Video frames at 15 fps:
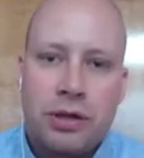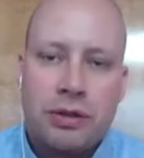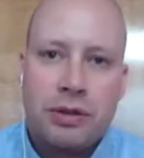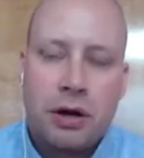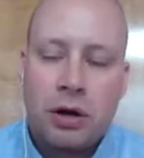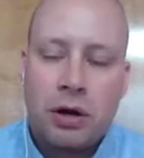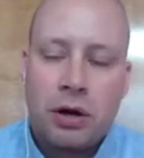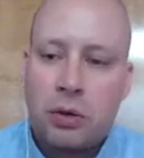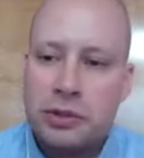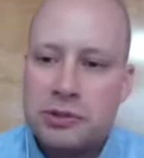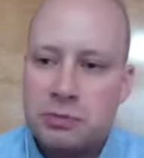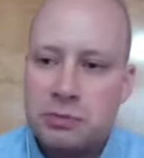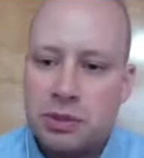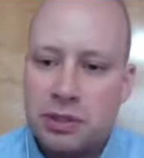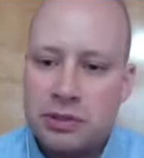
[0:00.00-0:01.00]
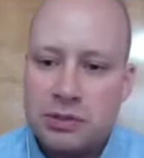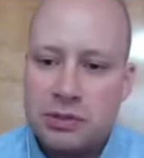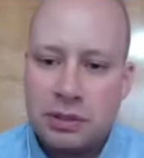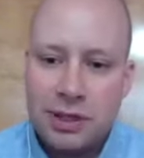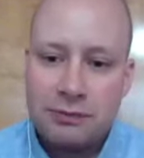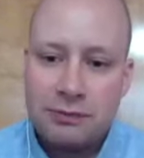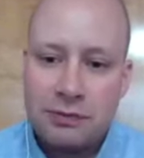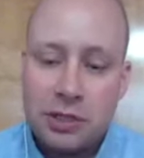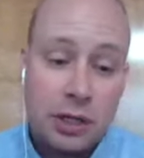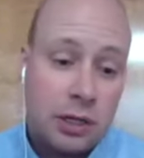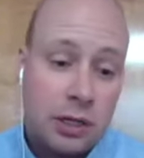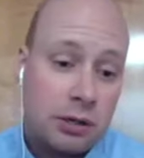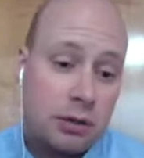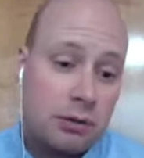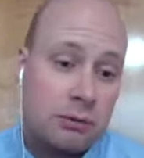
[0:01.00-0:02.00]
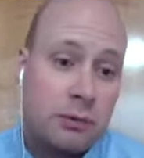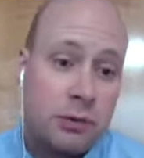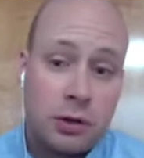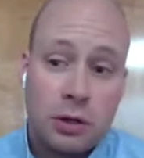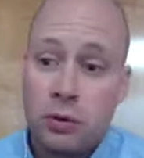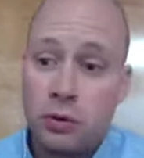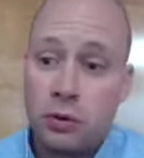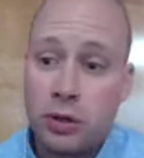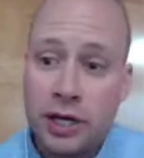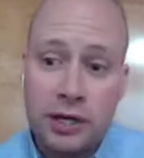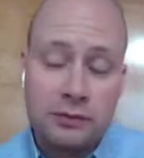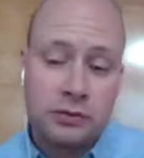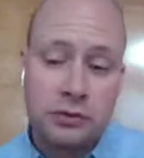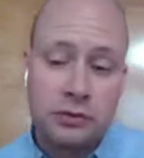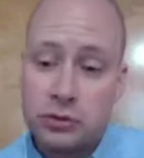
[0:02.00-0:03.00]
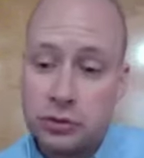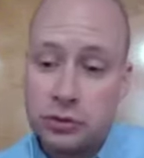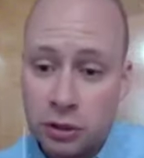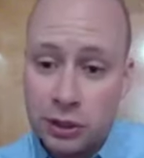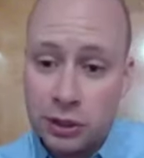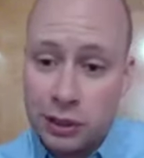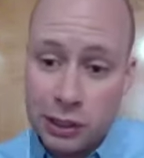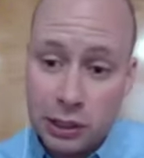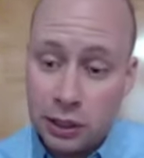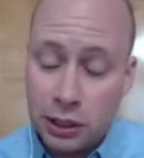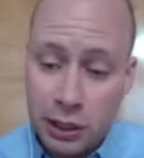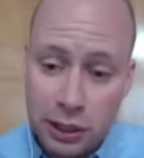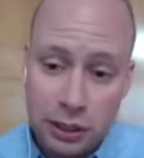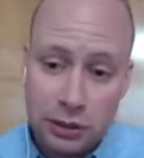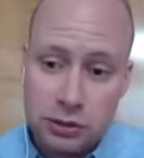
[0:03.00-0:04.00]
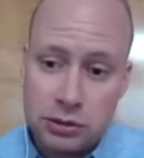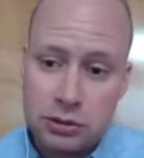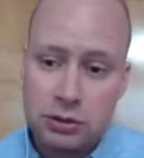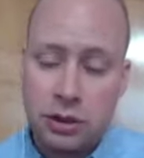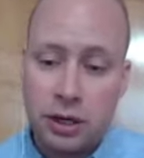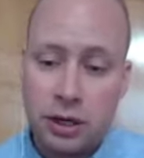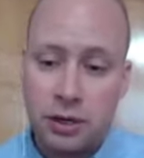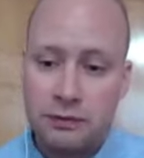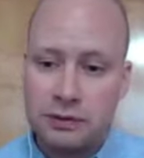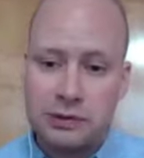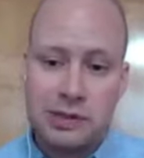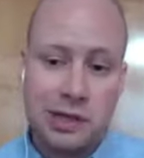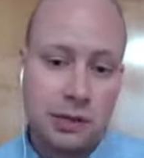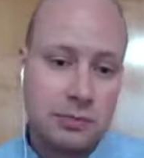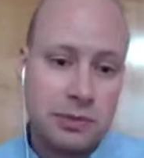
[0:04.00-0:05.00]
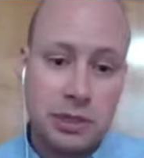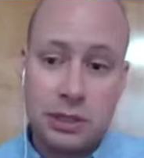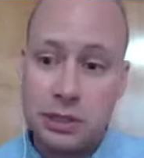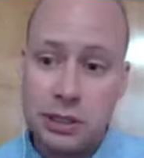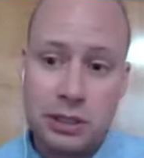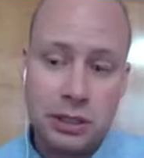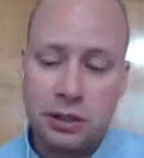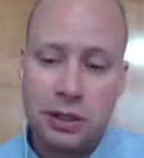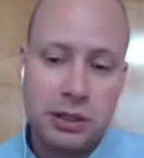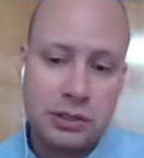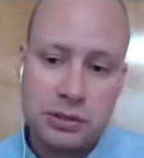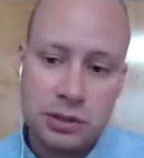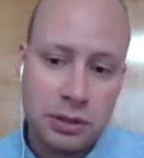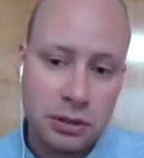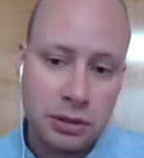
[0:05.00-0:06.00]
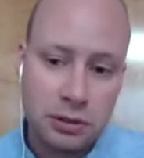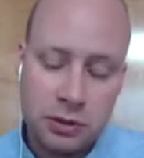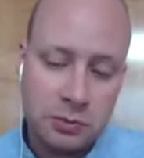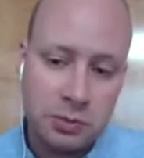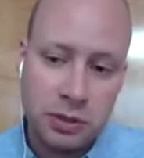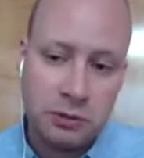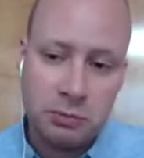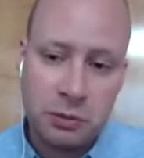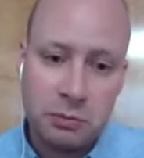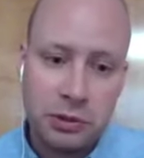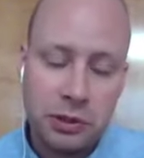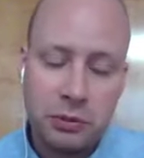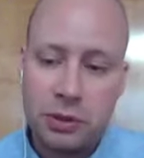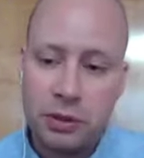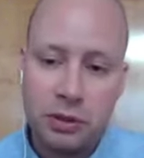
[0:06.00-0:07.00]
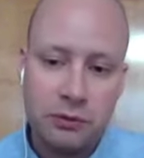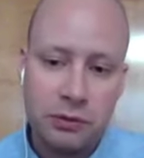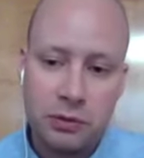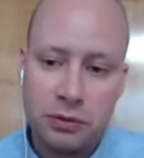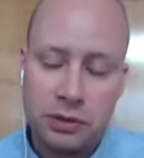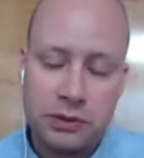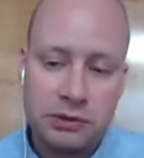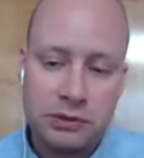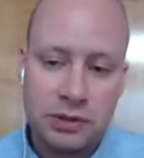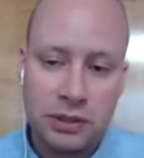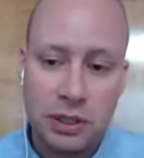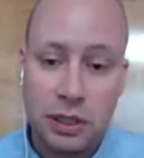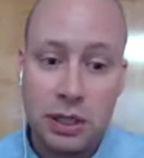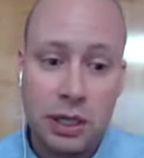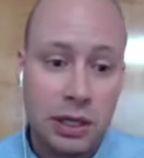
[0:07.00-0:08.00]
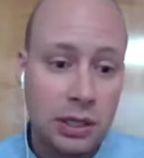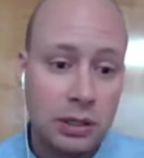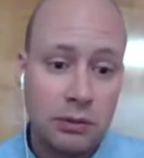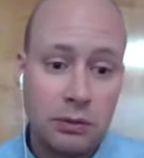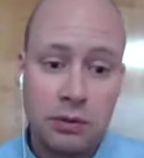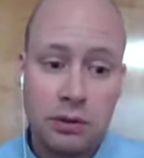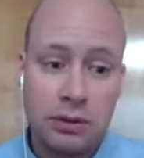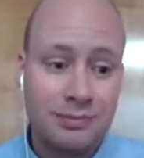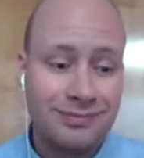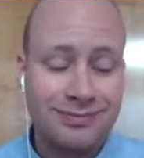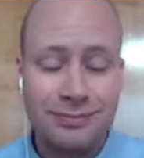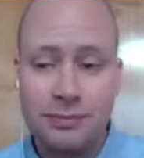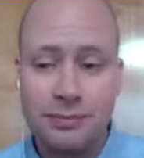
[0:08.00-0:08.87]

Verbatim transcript: think that always means that they've done it for their whole lives or started at a young age. Oftentimes they did get a late start. There's plenty of people that we interview that say, hey, I didn't really